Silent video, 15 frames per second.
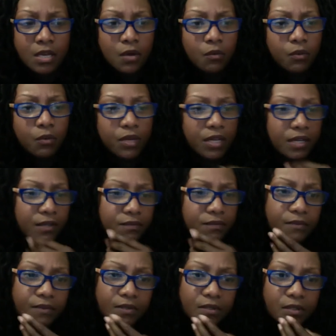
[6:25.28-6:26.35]
Well,
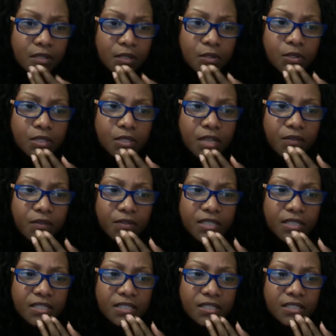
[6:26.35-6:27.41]
those
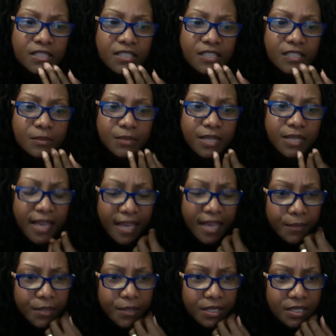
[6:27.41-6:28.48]
conversations need to be
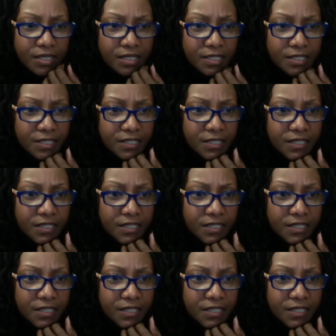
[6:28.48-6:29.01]
had because